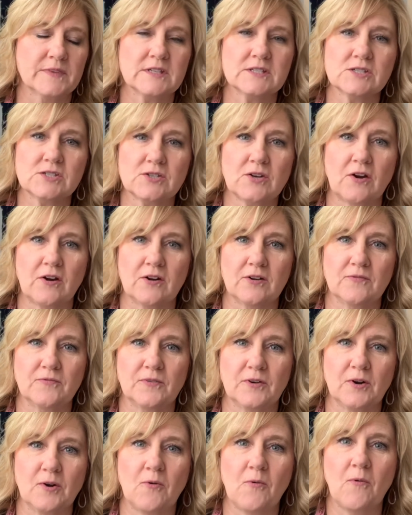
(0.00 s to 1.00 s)
start
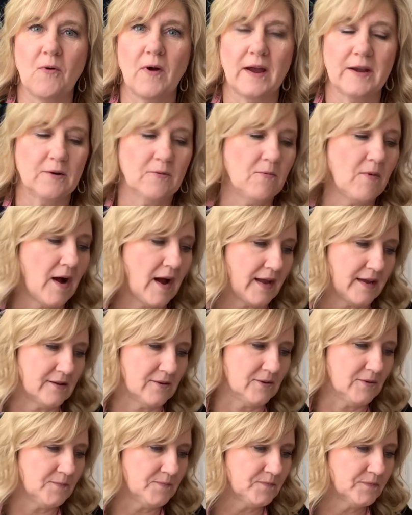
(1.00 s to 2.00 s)
for quite a
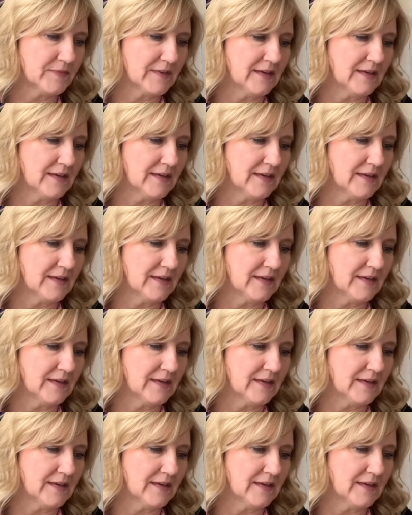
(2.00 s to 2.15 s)
while.